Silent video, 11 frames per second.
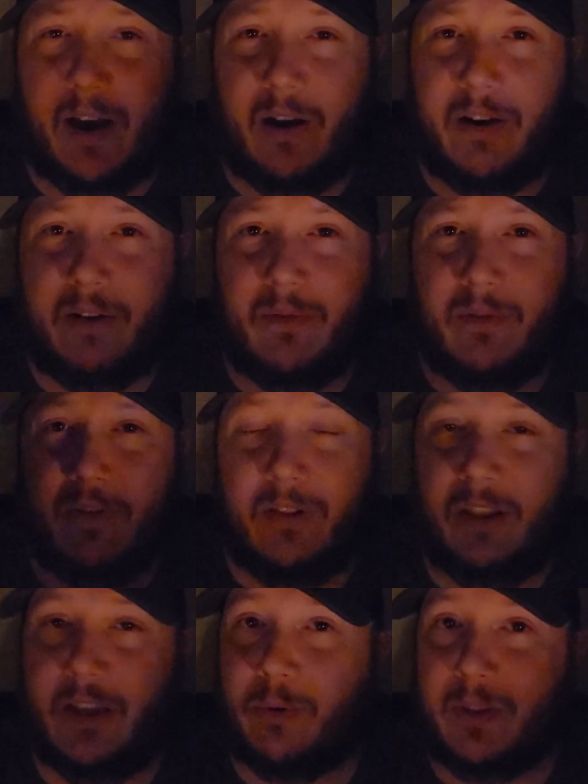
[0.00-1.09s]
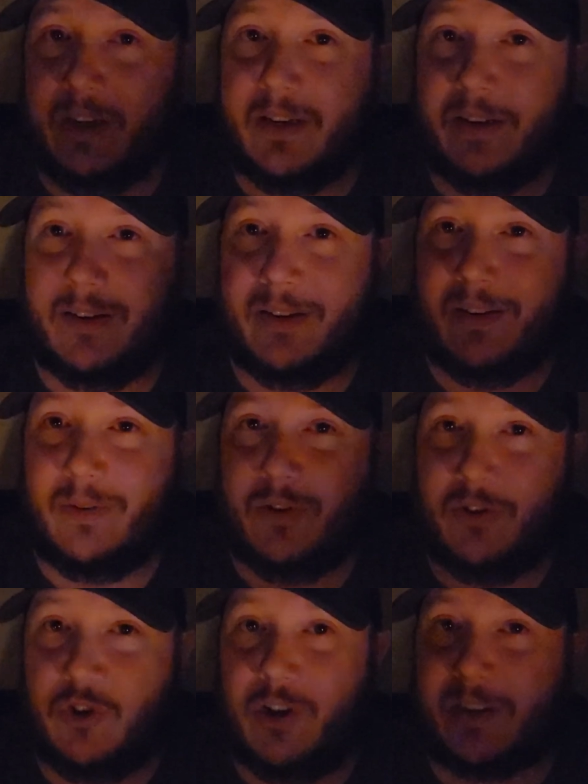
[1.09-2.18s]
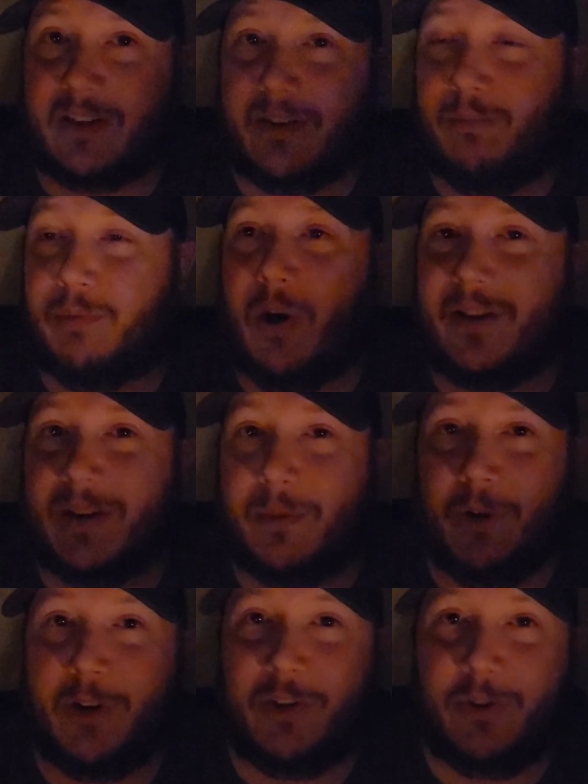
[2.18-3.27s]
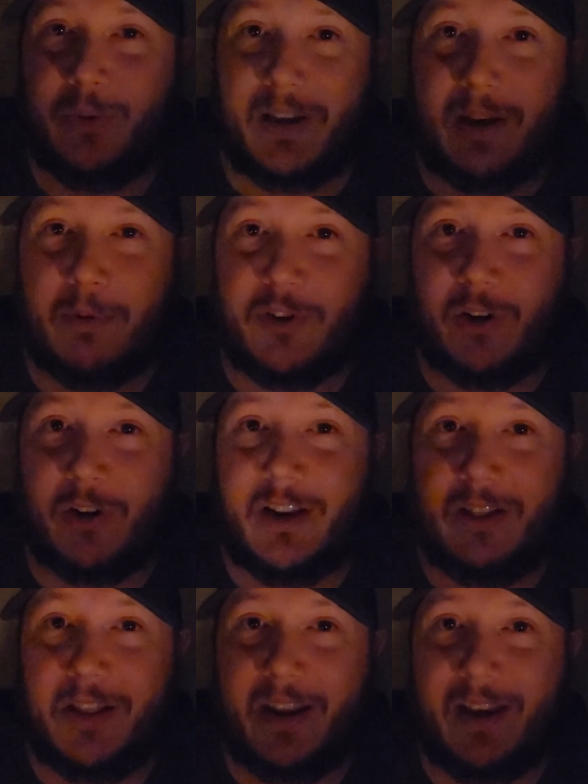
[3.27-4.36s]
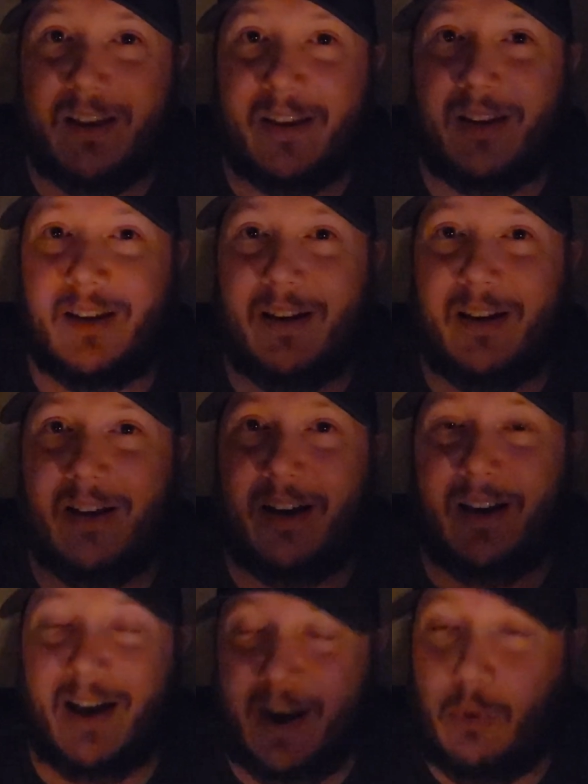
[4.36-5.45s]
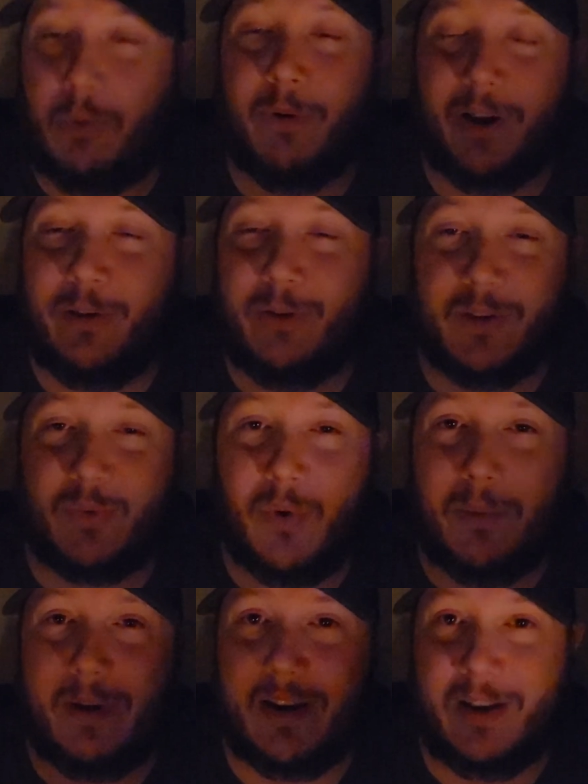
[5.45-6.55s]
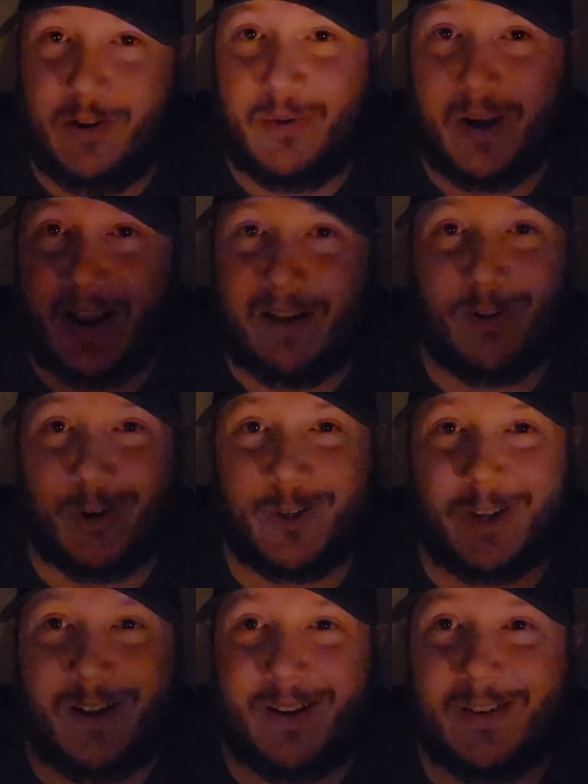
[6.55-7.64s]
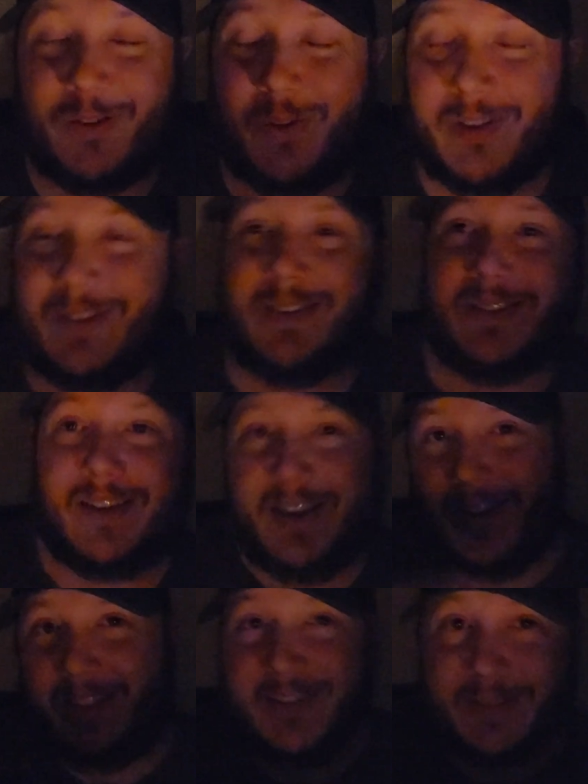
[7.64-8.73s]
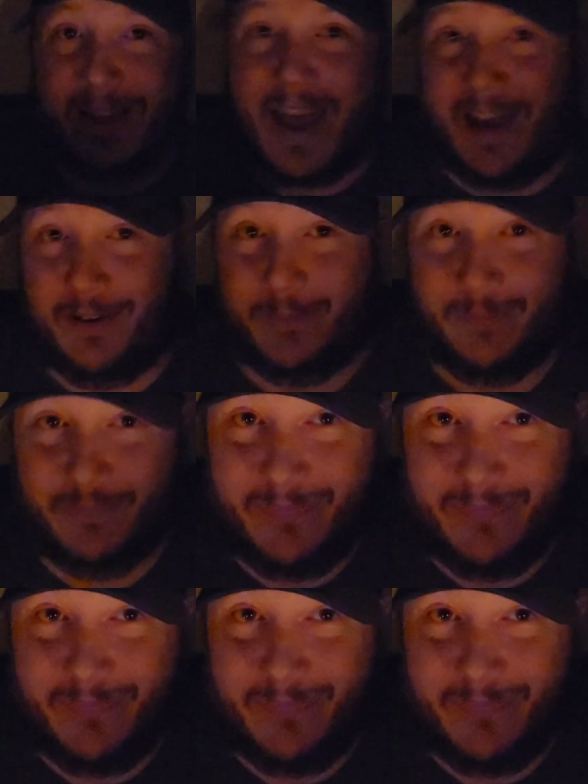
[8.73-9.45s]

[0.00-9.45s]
I literally just brought someone to like a maternity clinic. I will bring you this woman and you can have her child. So this is Anne.